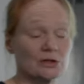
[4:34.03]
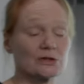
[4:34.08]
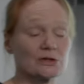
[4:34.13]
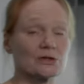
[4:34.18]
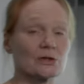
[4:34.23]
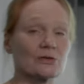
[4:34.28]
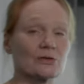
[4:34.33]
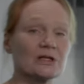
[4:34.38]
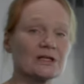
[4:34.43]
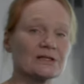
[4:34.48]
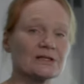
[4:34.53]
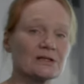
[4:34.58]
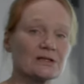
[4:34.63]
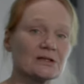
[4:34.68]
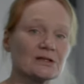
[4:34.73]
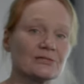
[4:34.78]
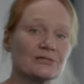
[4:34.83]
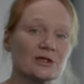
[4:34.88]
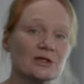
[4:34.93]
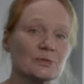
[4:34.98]
So here's the
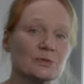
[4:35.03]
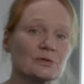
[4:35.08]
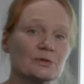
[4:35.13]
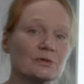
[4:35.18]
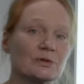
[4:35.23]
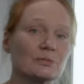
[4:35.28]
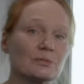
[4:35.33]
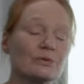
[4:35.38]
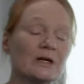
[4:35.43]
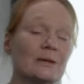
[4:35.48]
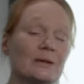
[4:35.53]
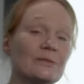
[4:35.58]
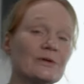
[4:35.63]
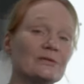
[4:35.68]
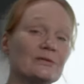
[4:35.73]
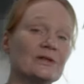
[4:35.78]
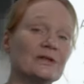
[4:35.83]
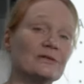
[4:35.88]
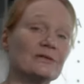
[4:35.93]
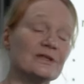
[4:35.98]
difference between
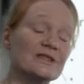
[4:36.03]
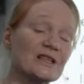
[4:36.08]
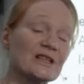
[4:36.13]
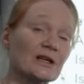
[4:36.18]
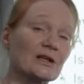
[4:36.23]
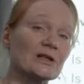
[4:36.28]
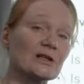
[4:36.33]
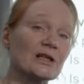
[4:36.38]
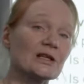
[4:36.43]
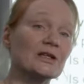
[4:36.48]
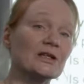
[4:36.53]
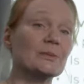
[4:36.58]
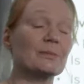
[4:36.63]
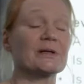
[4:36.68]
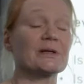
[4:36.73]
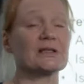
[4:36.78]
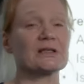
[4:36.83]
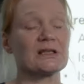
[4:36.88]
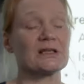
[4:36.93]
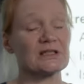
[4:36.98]
primary and secondary,
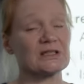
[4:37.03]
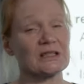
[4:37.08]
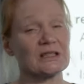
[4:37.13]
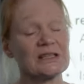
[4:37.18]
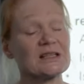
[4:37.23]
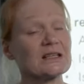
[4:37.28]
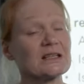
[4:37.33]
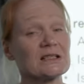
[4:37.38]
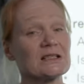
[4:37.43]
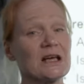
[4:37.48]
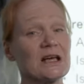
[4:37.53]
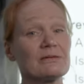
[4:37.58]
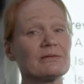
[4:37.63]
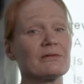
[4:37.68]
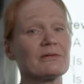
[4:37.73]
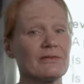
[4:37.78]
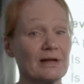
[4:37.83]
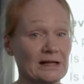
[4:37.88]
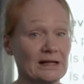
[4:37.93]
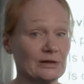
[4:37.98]
but it doesn't have
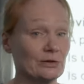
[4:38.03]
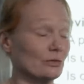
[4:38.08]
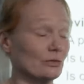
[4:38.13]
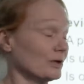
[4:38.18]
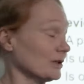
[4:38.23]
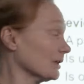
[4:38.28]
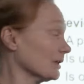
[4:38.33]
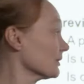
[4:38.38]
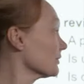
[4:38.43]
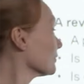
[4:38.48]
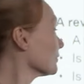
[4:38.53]
a value in it,